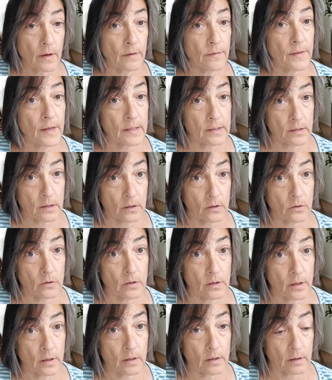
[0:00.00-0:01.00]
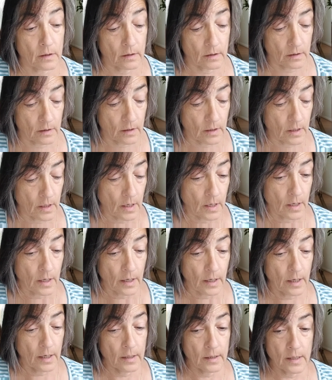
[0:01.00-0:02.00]
that's a good thing
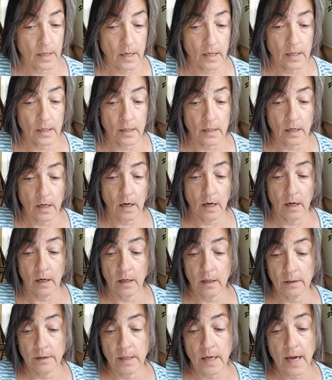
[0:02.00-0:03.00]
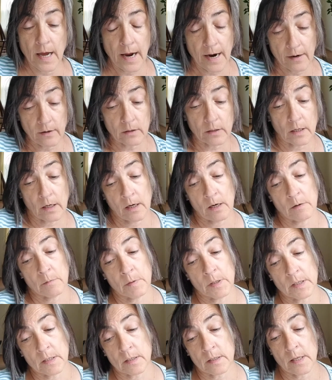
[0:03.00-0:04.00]
and then uh, the
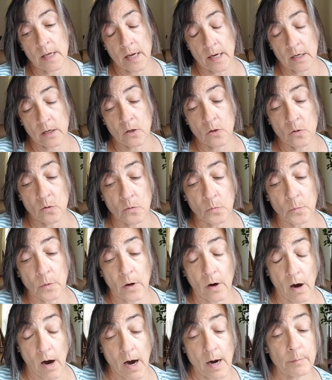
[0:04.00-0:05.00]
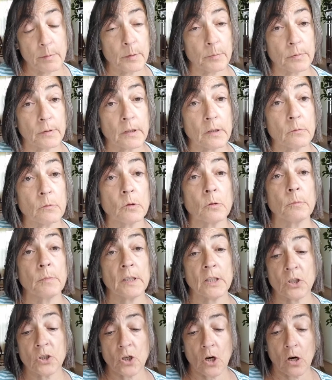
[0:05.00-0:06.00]
outcome is that you probably will
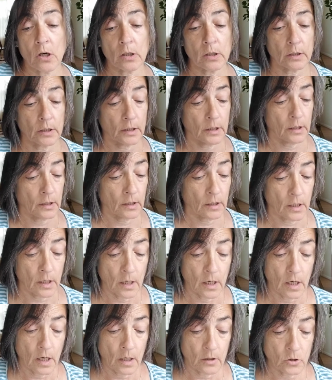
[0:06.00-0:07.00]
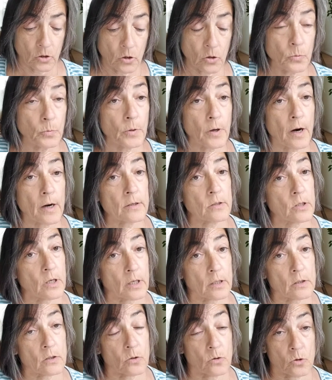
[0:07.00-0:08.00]
be juggling two
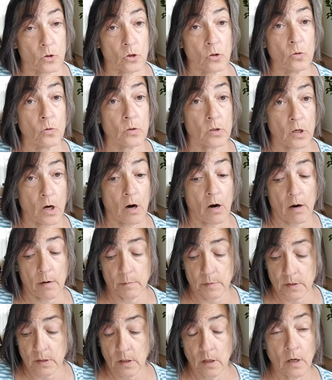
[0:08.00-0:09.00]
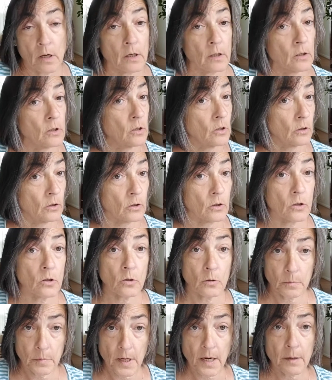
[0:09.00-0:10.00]
projects or two jobs you'll
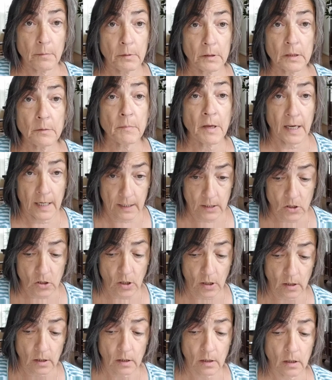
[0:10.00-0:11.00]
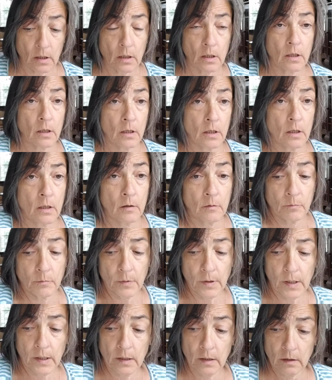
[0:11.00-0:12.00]
you'll be able to manage it
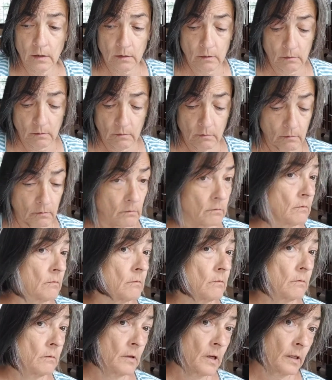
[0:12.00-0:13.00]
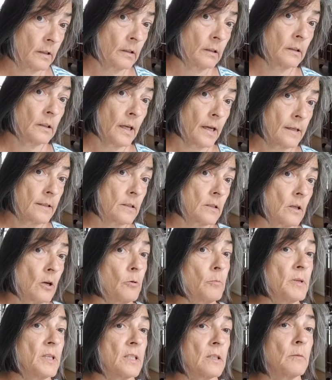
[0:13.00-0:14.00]
but nonetheless,
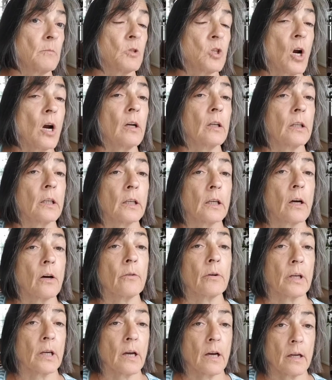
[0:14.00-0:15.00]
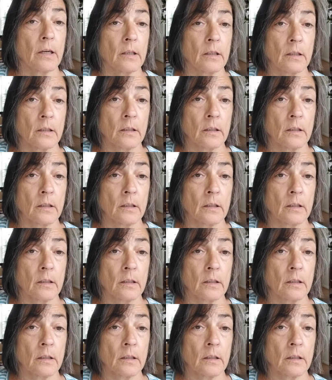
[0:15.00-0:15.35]
there'll be some juggling going on.